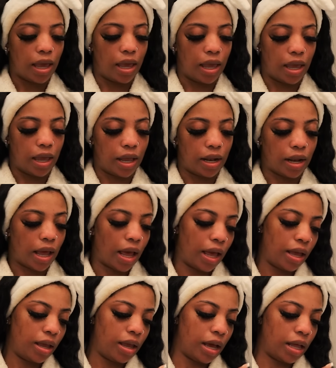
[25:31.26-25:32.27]
And
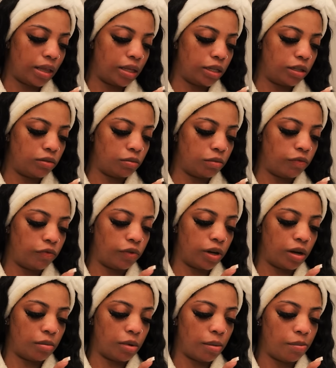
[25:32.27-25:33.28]
I got this from,
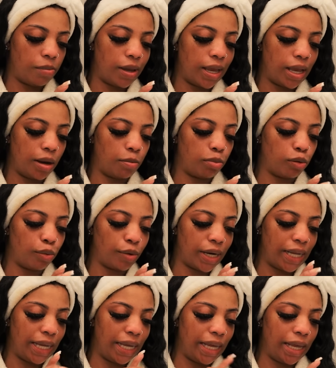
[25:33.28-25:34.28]
from
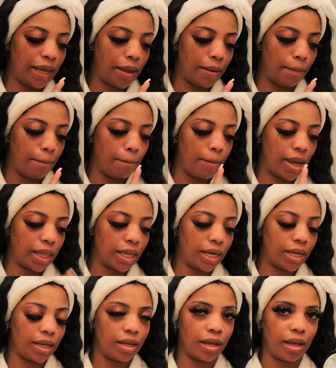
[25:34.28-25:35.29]
pretty
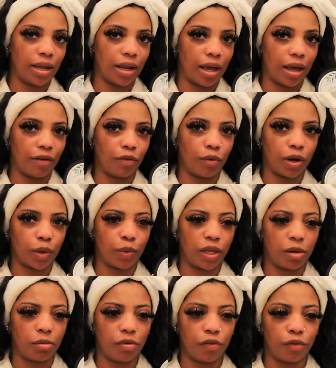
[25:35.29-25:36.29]
melanin and I have worked with
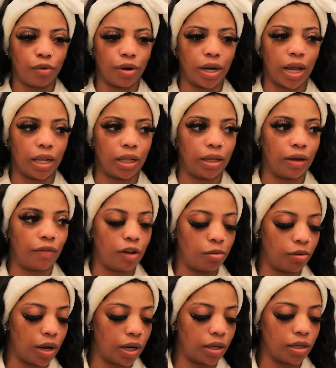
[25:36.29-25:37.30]
them before and I love
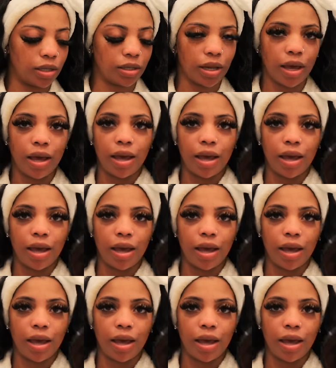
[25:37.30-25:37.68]
their products.